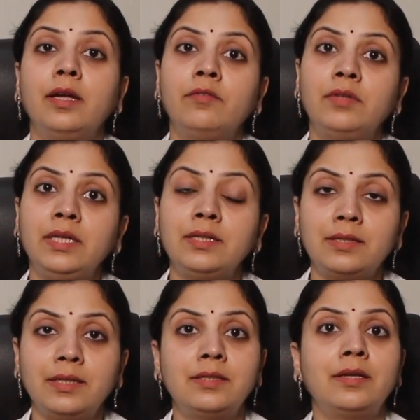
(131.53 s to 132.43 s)
If
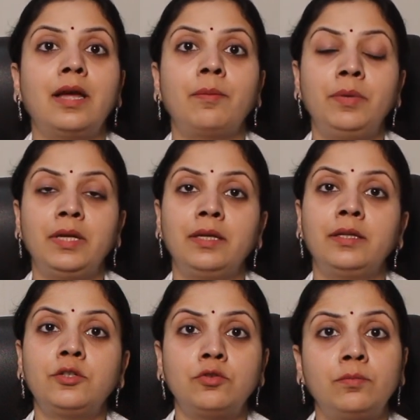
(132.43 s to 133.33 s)
these things are happening,
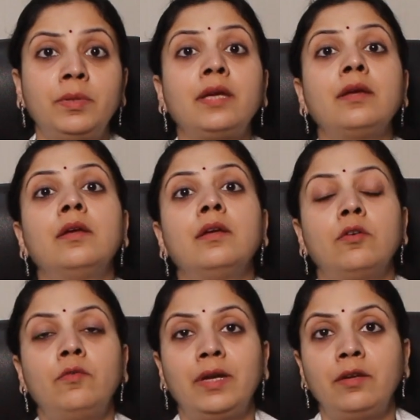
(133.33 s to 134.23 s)
they should be
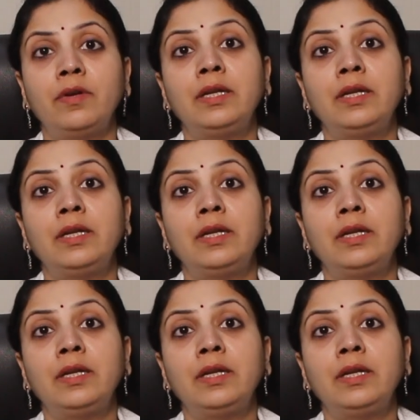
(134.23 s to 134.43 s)
very